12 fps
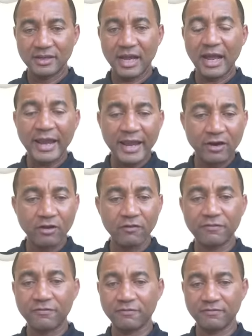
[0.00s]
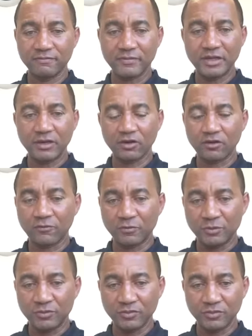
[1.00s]
ahead of a lot of
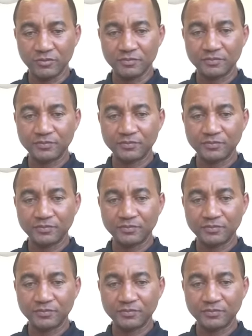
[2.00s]
people,